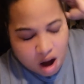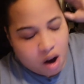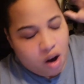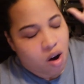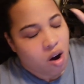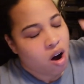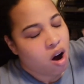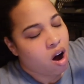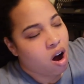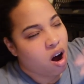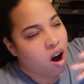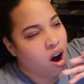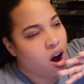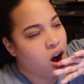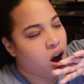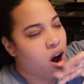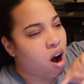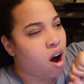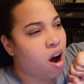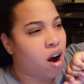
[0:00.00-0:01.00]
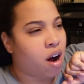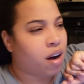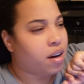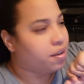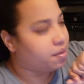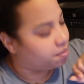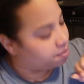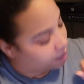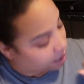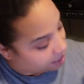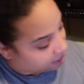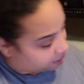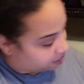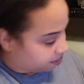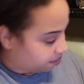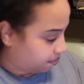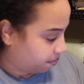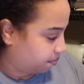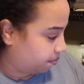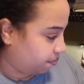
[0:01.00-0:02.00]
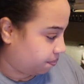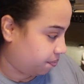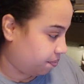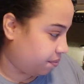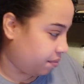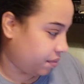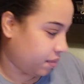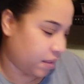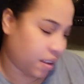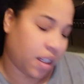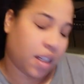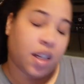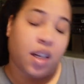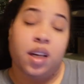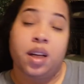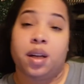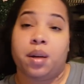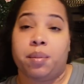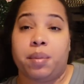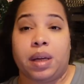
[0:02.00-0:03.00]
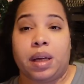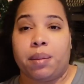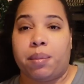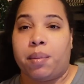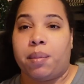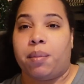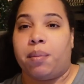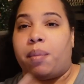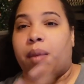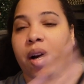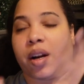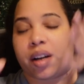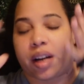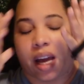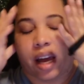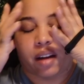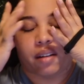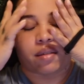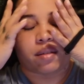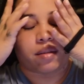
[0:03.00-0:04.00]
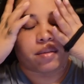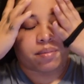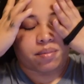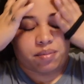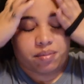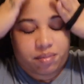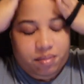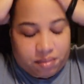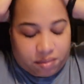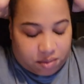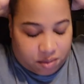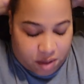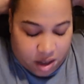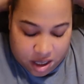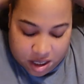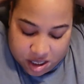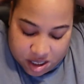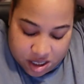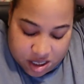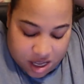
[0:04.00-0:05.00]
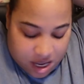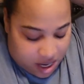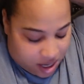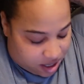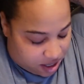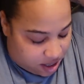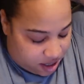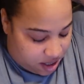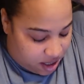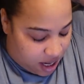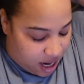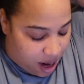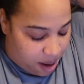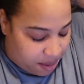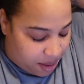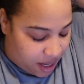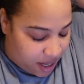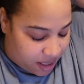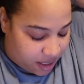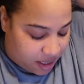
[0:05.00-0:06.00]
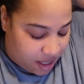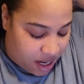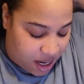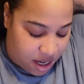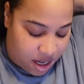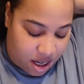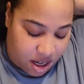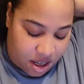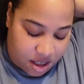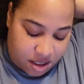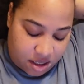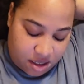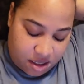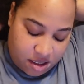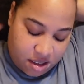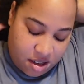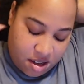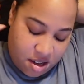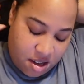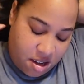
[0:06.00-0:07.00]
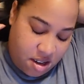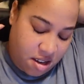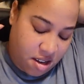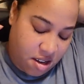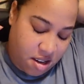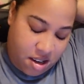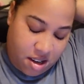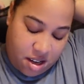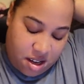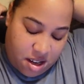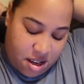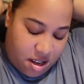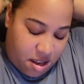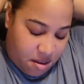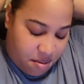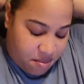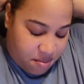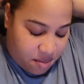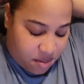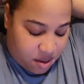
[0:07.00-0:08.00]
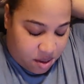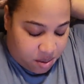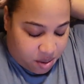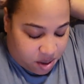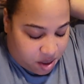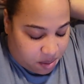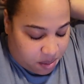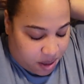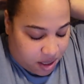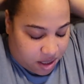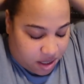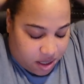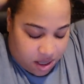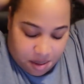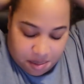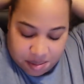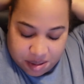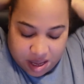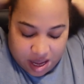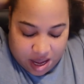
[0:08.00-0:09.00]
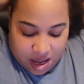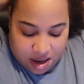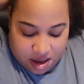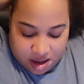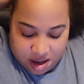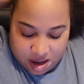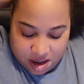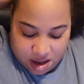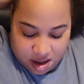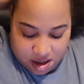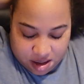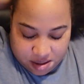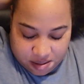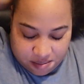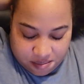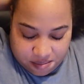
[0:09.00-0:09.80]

Oh man, me and Mark had, we just had a good time last night. Y'all, um, it was messed up that, uh,